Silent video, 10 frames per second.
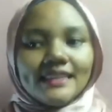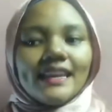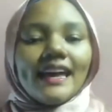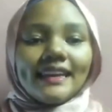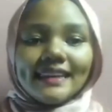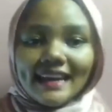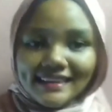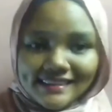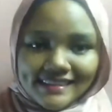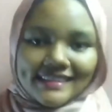
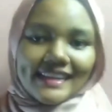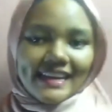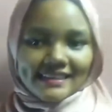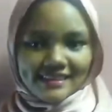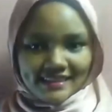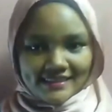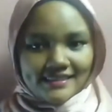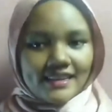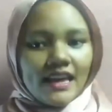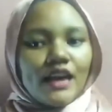1980s.
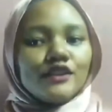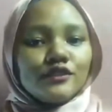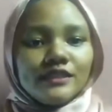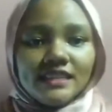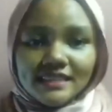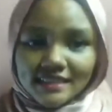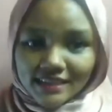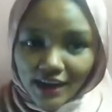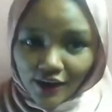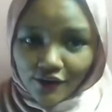So this
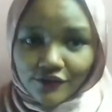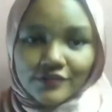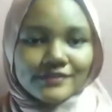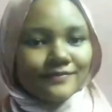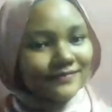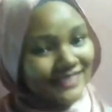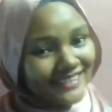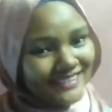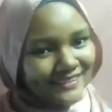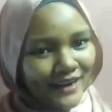graph
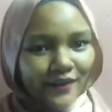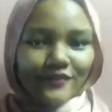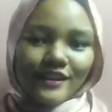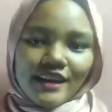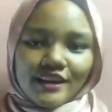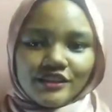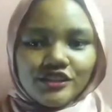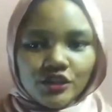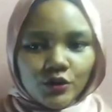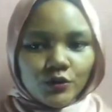
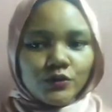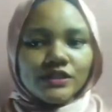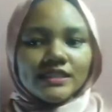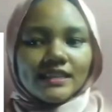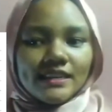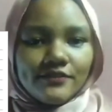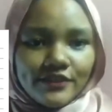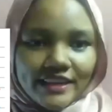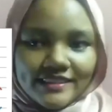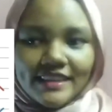shows
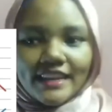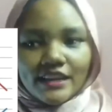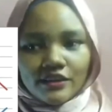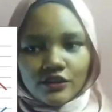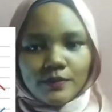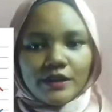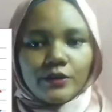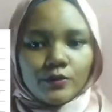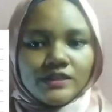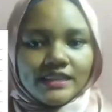inflation and economic
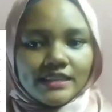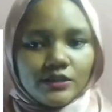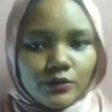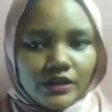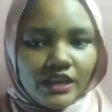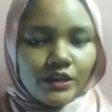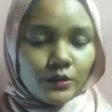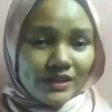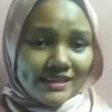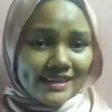growth in the UK
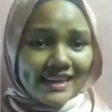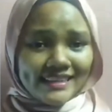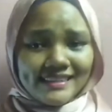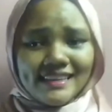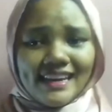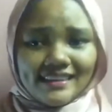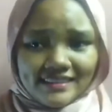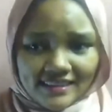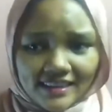during the 1980s.